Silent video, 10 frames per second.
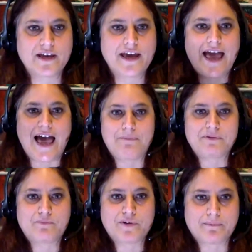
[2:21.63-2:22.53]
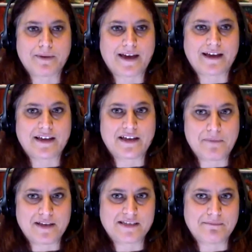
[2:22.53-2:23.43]
happened to bring back an
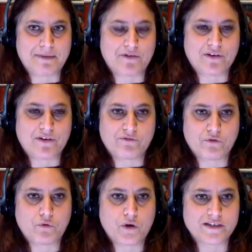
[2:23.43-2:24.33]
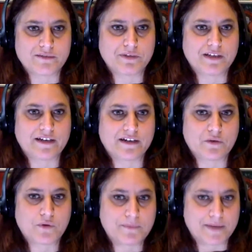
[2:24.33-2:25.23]
immense amount of quantum-related
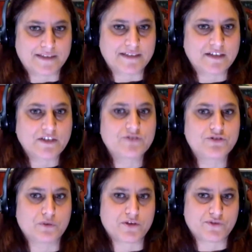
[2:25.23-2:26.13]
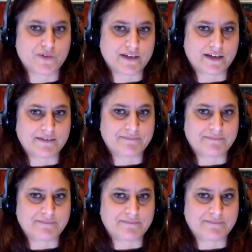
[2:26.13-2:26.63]
equipment to Australia.